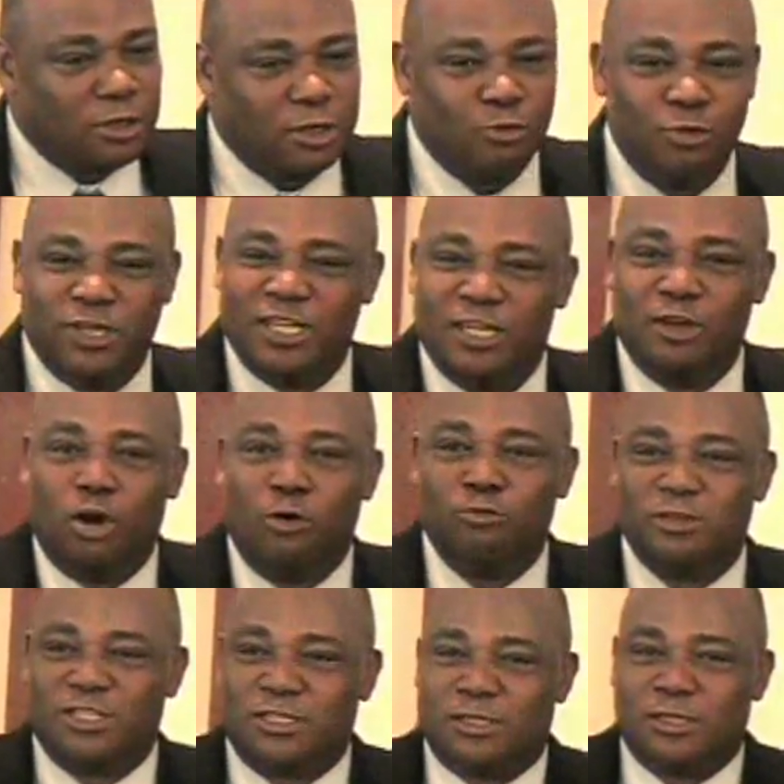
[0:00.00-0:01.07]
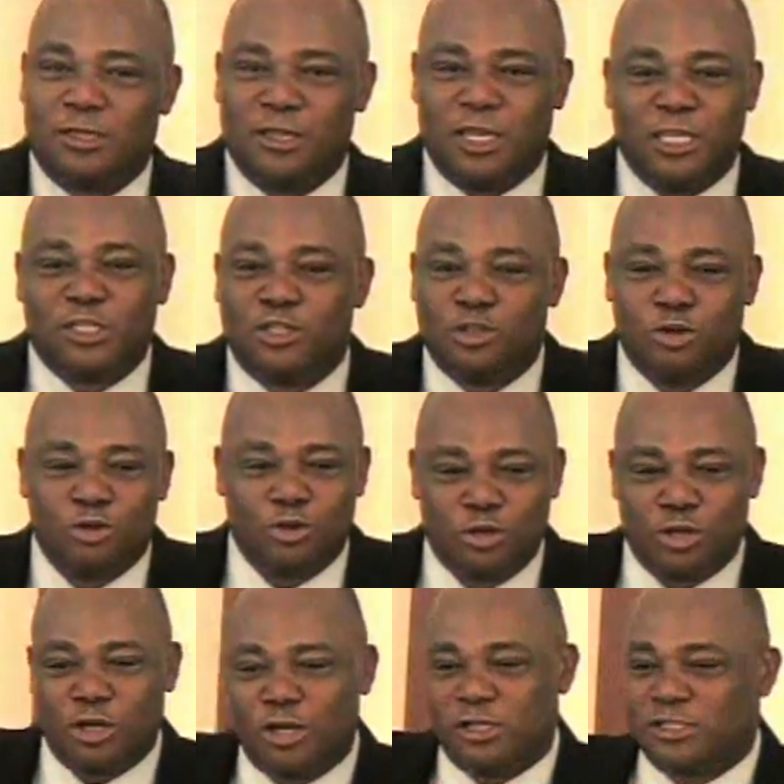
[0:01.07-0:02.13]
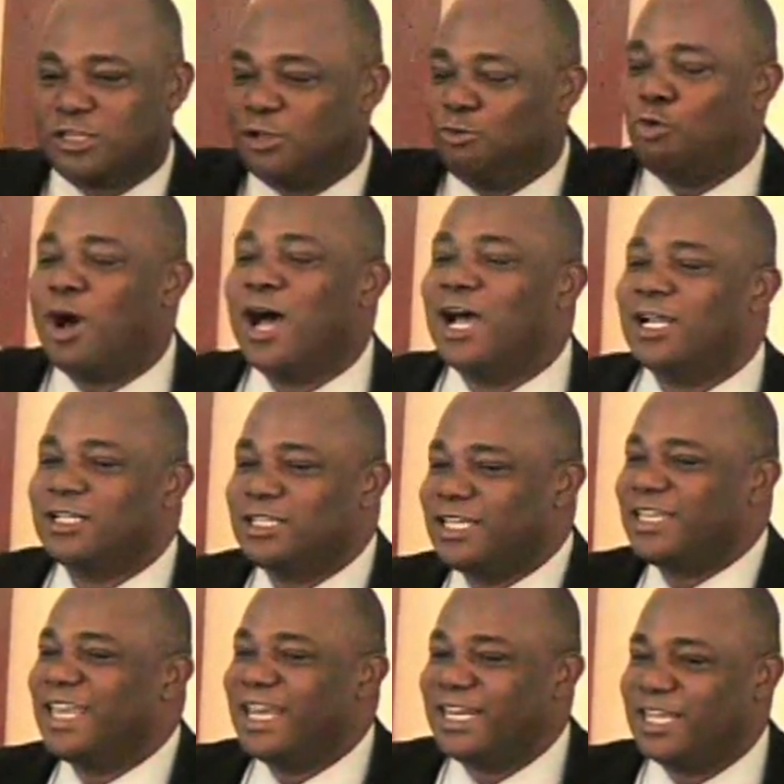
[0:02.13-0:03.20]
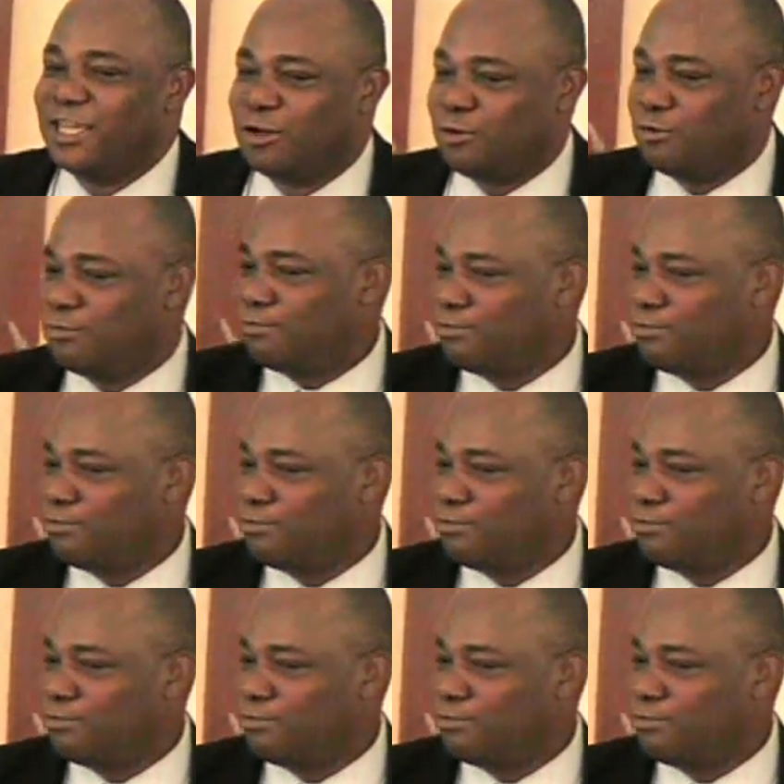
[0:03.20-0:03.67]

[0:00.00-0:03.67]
We didn't always, it took us a while to get here.